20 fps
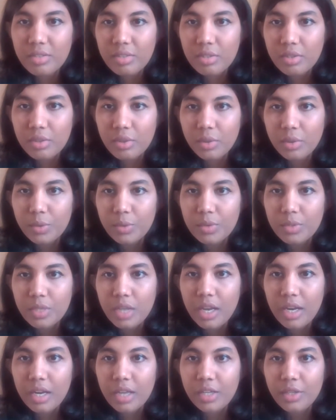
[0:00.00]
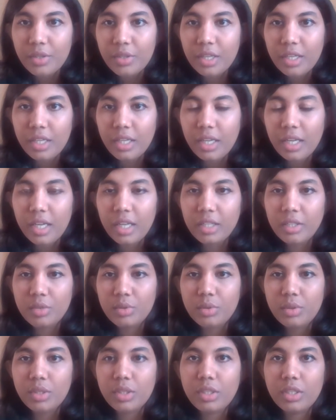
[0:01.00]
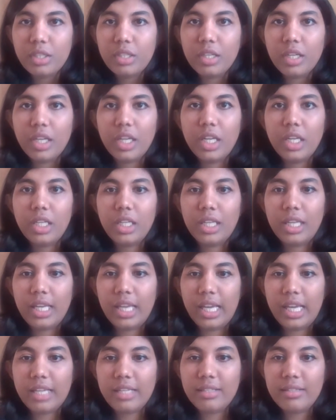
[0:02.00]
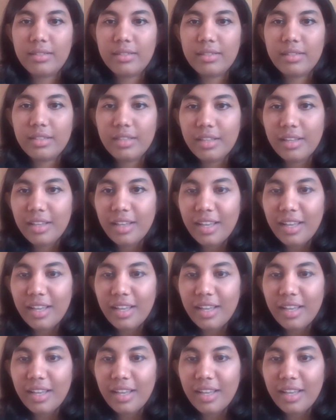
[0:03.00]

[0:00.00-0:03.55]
So, Sarah, you can connect to her in case